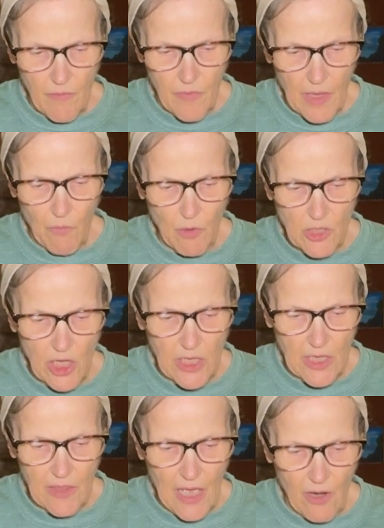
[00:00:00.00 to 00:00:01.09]
which I
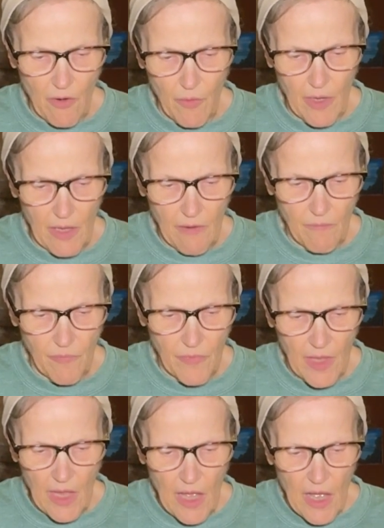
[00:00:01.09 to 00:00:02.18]
did that already.
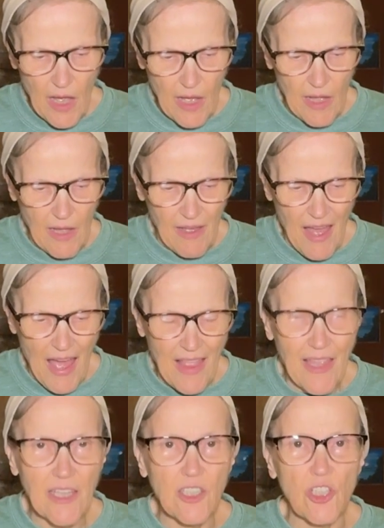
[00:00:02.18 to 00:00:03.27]
I
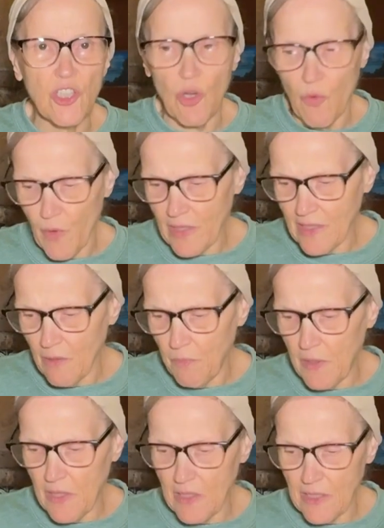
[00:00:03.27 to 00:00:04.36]
like to show
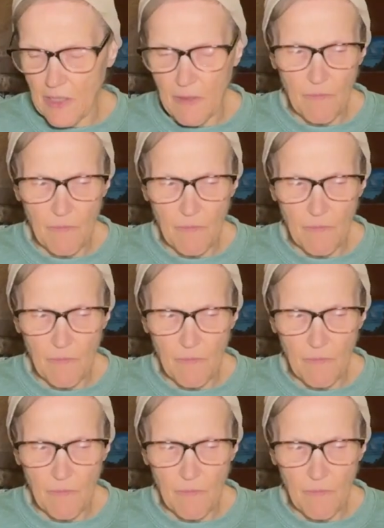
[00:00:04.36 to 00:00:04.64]
recipes,